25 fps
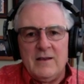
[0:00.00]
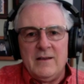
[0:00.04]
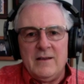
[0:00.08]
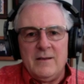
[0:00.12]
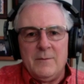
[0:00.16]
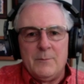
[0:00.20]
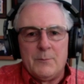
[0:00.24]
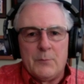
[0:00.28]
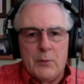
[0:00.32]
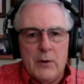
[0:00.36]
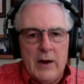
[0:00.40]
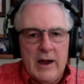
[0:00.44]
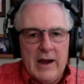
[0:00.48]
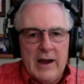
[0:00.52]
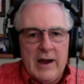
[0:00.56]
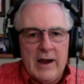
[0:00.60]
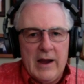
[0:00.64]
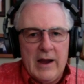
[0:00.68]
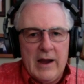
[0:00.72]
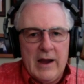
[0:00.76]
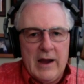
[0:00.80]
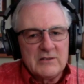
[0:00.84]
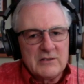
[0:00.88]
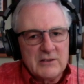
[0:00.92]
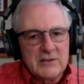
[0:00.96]

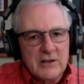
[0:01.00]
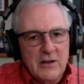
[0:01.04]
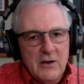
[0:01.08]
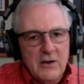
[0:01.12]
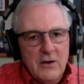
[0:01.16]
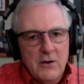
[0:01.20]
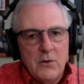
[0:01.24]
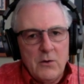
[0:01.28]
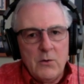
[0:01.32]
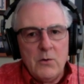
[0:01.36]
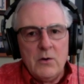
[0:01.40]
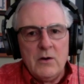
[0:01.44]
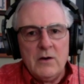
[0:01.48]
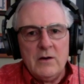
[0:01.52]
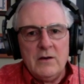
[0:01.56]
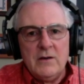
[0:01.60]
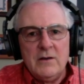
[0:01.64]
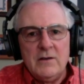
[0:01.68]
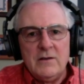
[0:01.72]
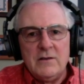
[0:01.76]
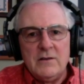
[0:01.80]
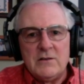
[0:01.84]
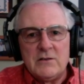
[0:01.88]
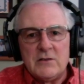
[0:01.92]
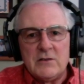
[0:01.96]
Practice slow
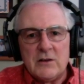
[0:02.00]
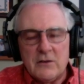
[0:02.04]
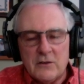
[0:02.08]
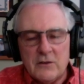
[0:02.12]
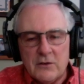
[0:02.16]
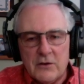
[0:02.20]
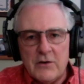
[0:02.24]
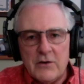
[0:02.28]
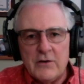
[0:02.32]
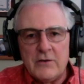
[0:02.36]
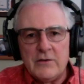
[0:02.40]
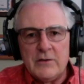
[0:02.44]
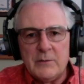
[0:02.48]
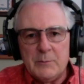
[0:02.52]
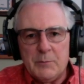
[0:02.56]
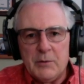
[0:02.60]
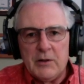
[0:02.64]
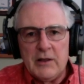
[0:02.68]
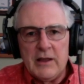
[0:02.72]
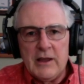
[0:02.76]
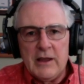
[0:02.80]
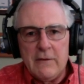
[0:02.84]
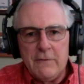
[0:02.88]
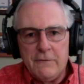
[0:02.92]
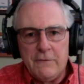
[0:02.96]
to learn to
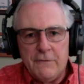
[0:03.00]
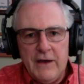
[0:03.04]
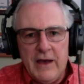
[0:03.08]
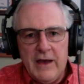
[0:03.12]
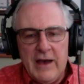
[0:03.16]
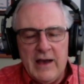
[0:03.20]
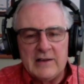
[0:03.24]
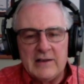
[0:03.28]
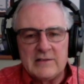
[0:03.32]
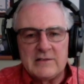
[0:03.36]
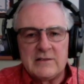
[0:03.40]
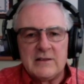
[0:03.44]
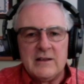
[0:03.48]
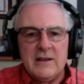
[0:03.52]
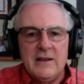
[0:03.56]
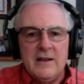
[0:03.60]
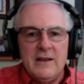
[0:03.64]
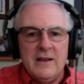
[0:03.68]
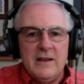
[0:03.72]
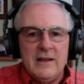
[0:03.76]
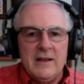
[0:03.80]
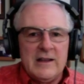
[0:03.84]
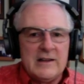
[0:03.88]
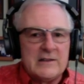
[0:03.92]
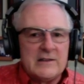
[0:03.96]
play fast.
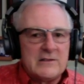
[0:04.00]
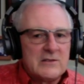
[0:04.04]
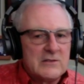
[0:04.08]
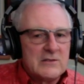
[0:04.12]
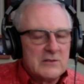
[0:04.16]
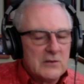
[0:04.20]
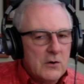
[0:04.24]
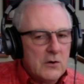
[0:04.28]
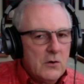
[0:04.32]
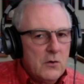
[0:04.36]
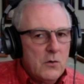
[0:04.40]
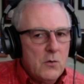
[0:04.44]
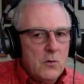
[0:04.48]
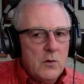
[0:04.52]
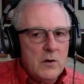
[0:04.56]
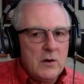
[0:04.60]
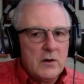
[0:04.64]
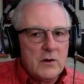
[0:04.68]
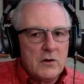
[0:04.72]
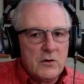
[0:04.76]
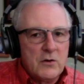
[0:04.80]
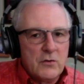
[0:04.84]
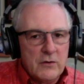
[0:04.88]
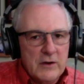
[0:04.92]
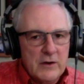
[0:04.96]
It's so
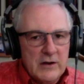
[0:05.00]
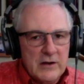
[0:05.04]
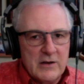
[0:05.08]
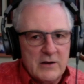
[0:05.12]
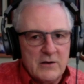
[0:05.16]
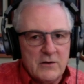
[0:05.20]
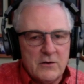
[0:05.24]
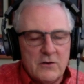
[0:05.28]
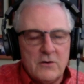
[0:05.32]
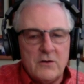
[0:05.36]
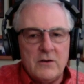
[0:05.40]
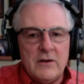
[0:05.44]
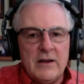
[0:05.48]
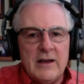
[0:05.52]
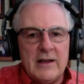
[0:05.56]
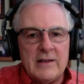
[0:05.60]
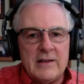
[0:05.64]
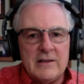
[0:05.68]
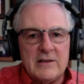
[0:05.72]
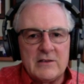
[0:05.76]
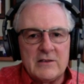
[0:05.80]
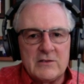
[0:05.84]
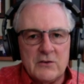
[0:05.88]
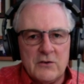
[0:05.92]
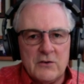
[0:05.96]
critical at
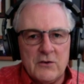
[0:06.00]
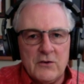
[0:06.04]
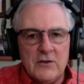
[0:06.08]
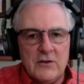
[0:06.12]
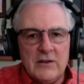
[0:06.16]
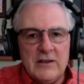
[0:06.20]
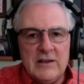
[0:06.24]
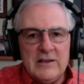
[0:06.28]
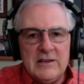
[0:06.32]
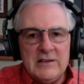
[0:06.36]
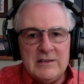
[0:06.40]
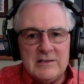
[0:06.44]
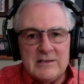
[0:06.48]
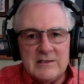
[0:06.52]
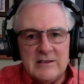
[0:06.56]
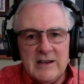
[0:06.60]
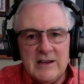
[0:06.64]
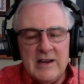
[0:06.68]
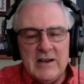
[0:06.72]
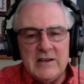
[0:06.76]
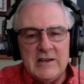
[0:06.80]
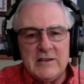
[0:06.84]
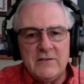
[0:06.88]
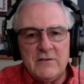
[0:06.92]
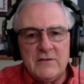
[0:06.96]
this early
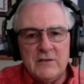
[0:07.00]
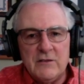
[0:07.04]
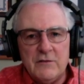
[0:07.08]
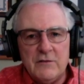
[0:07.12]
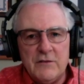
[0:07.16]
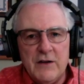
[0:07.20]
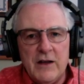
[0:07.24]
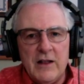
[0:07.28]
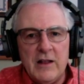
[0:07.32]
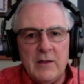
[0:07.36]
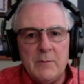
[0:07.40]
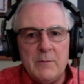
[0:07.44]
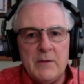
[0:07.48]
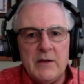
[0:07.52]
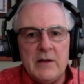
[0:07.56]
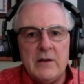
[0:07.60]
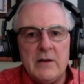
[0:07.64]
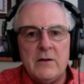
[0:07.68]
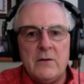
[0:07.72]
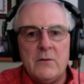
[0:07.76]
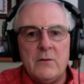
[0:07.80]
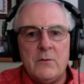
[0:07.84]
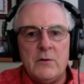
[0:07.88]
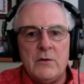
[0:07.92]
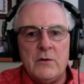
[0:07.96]
stage of development
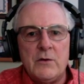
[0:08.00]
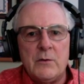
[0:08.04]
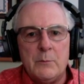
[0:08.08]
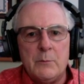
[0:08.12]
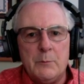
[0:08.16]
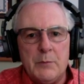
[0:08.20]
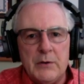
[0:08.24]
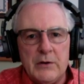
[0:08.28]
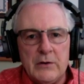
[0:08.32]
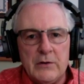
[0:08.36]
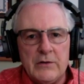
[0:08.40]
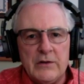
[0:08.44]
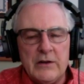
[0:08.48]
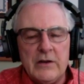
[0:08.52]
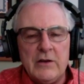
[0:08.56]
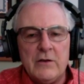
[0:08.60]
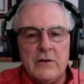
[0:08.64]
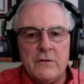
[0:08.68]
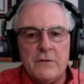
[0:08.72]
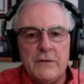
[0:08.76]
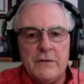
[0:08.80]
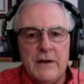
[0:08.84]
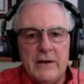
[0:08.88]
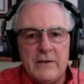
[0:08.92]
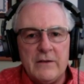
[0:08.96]
when you're building your
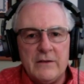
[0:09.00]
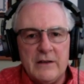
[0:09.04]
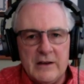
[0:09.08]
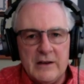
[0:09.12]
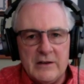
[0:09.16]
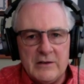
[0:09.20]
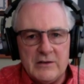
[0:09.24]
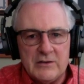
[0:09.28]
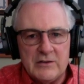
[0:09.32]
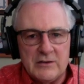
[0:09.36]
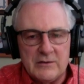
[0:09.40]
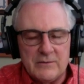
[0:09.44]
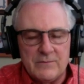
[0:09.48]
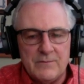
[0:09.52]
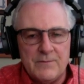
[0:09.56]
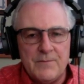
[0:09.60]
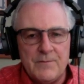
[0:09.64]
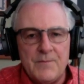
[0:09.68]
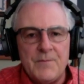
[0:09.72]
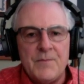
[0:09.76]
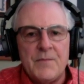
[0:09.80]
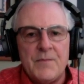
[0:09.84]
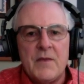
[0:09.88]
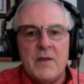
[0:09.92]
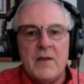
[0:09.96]
foundation.
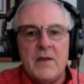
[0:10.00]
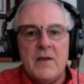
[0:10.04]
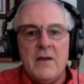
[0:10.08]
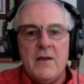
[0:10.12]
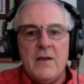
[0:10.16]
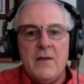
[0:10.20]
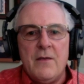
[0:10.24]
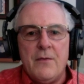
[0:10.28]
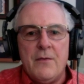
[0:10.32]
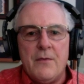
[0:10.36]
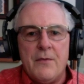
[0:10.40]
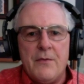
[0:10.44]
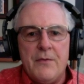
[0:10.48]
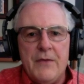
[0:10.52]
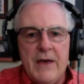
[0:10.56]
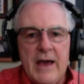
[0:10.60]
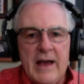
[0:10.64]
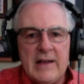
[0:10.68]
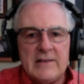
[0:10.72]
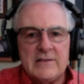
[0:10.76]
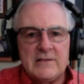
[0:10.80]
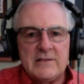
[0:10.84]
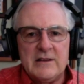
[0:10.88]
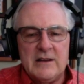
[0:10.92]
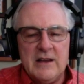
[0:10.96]

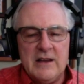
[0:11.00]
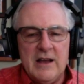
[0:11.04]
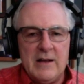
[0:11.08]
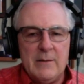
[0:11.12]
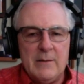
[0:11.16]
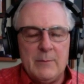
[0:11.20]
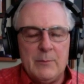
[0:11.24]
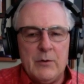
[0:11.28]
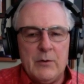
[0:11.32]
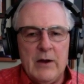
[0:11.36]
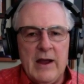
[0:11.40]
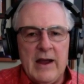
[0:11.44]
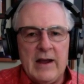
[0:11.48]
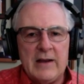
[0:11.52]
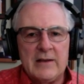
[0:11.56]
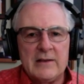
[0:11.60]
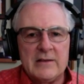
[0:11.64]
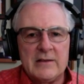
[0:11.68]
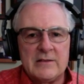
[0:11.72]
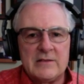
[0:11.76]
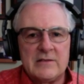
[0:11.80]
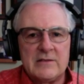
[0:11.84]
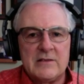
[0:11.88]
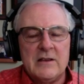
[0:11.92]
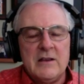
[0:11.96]
That's the kind of
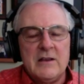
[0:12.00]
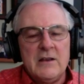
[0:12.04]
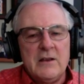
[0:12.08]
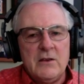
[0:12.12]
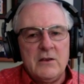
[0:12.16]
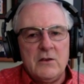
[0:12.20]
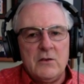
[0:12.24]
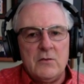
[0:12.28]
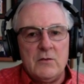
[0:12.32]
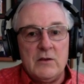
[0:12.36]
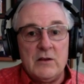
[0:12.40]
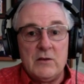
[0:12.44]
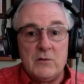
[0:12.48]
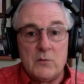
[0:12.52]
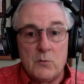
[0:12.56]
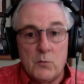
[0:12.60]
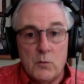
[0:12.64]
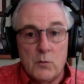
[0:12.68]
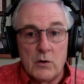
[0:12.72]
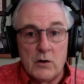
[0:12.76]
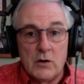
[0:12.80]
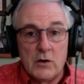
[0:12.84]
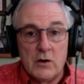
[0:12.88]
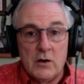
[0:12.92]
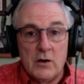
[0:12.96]
practice you need to
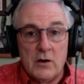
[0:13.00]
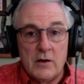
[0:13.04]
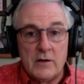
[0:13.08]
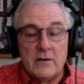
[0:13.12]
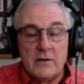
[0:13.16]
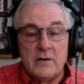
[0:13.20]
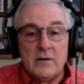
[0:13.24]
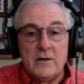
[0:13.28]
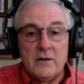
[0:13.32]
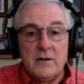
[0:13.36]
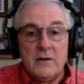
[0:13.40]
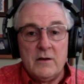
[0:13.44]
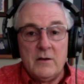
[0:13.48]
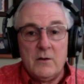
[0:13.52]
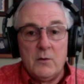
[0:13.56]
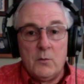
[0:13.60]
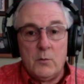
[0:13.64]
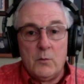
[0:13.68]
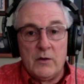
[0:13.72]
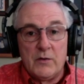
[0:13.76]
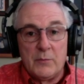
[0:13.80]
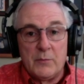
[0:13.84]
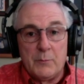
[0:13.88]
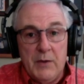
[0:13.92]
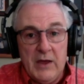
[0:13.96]
work on
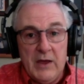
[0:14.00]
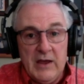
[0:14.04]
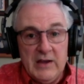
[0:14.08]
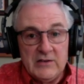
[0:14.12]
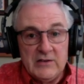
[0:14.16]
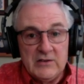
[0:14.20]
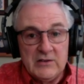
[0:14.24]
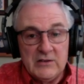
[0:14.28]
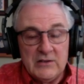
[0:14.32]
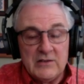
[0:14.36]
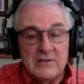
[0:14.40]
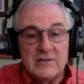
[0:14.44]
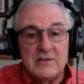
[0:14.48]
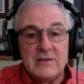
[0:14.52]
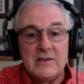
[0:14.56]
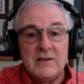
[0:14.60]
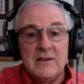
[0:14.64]
with patience,